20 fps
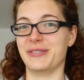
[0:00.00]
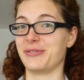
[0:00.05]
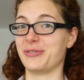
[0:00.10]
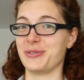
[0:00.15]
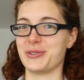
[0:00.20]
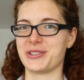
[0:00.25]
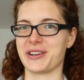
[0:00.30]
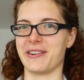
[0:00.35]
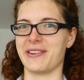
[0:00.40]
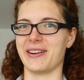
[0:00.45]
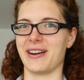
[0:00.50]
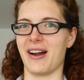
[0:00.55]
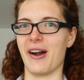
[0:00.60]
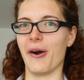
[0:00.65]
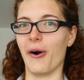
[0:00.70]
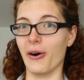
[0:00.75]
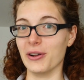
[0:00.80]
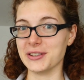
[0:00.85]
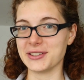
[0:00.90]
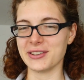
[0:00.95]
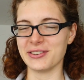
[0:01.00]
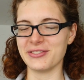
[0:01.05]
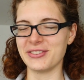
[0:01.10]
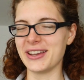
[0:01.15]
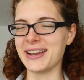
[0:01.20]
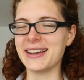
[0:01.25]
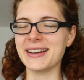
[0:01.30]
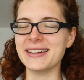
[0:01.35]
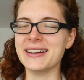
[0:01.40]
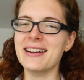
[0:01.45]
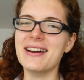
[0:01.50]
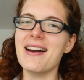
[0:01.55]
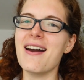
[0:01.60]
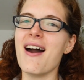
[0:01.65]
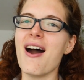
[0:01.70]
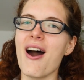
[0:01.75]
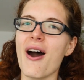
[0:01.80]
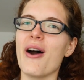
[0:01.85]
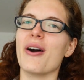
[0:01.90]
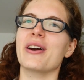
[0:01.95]
in food sharing are also vegan,
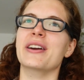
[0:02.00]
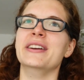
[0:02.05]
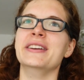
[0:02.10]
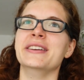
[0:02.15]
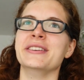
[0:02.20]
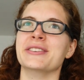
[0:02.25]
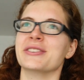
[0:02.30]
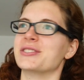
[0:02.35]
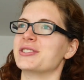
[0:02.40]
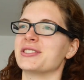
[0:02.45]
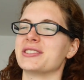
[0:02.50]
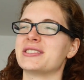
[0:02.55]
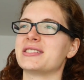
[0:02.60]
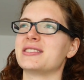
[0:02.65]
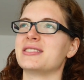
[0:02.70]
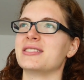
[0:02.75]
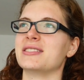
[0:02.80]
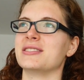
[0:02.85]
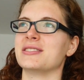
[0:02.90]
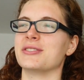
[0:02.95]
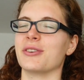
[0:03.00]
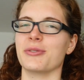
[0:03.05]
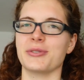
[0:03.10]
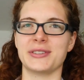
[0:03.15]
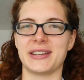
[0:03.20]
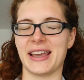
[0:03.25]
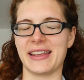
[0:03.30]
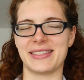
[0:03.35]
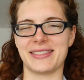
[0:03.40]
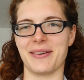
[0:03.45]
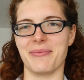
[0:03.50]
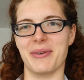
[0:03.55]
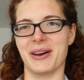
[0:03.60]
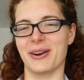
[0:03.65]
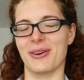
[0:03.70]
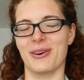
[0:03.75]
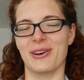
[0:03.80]
or you just don't get them at